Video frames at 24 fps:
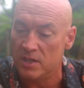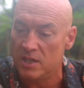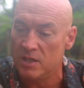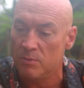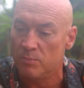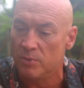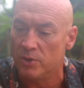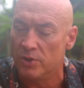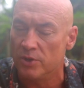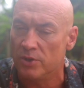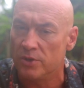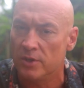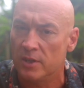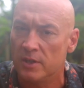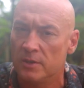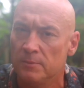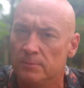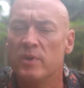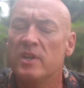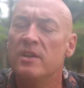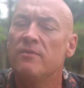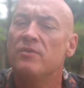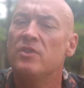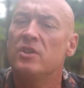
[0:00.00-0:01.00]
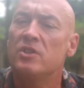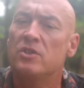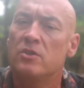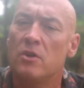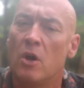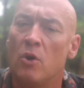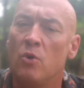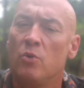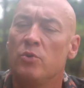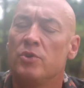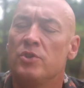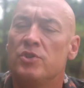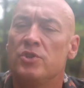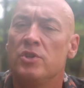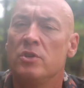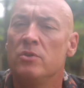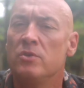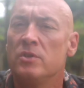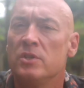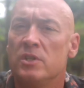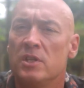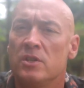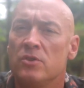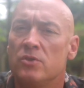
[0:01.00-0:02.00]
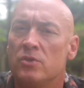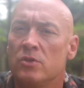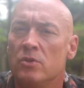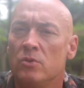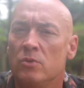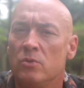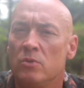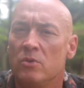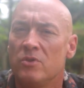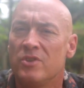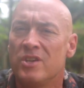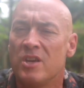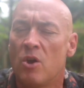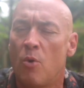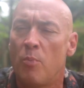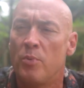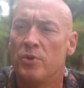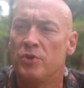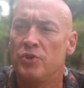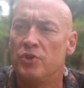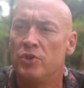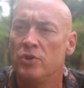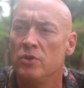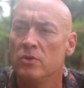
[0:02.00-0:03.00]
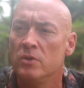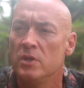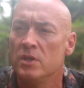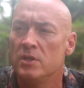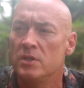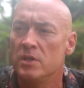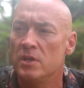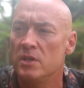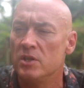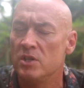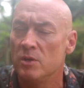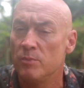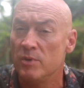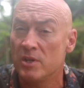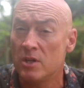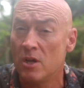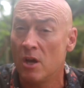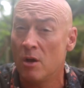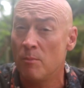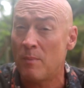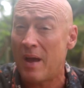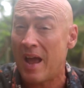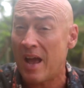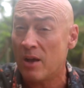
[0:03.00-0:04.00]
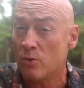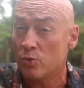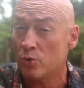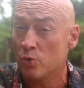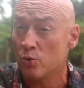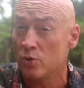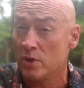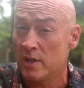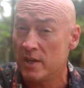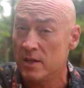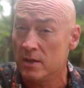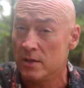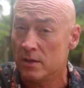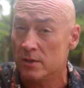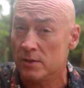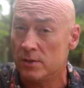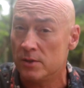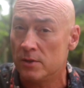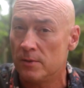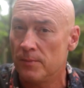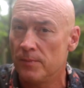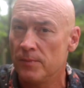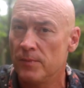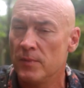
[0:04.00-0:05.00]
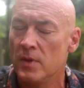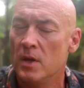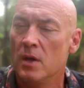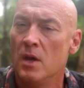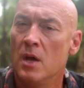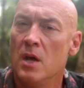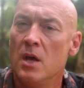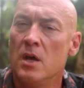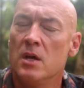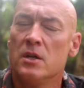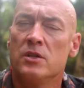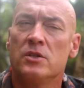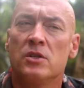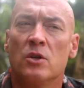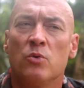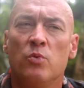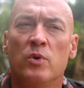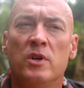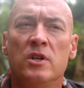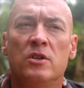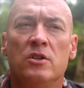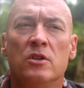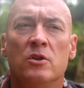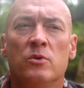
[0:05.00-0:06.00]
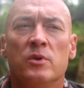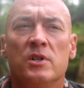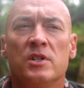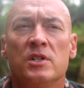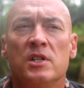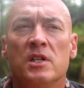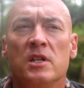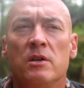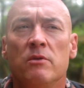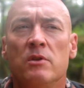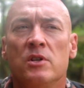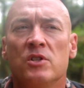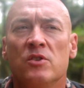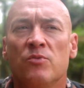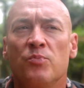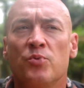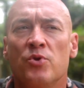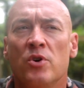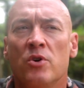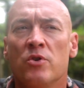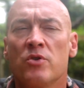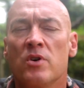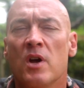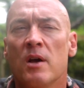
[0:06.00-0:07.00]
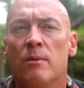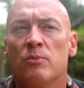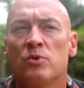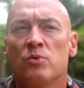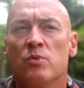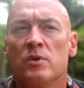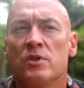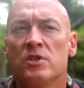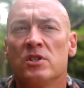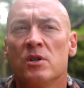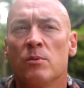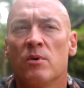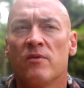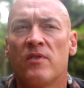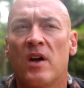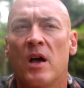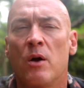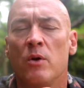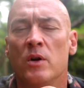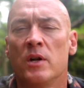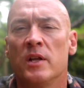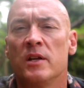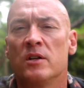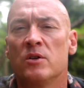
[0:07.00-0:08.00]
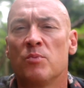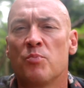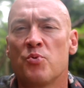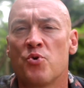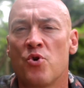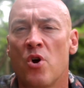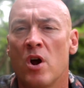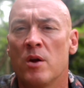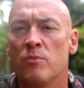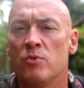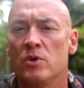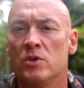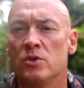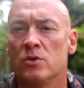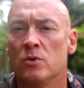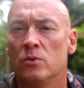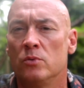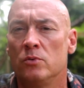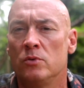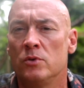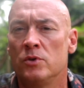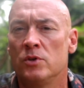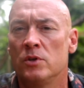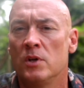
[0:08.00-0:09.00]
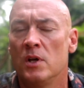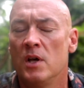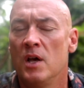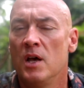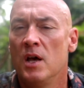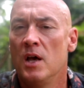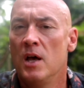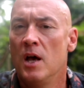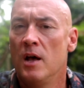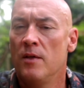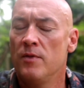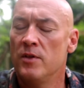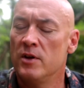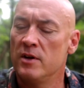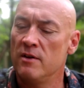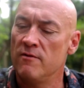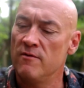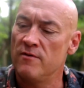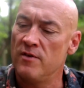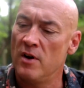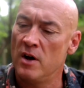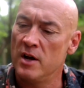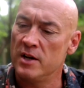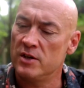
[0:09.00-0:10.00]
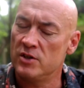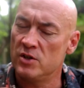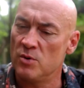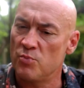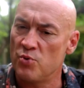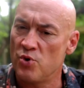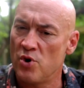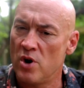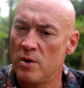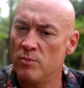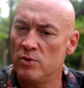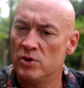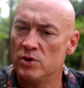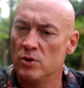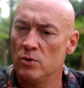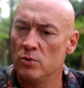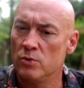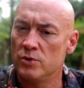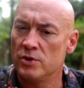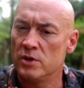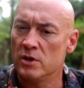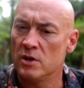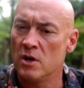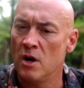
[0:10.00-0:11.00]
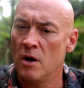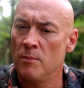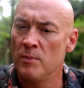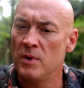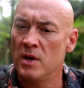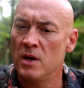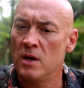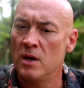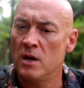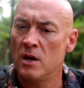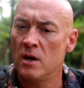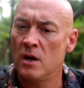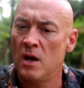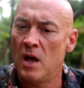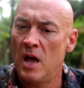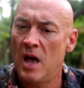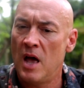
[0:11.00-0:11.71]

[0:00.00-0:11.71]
deep learning, we give the older students in school the opportunity to become outdoor leaders. So we do a series of programs with some of our linked primary schools that invites the primary schools to come here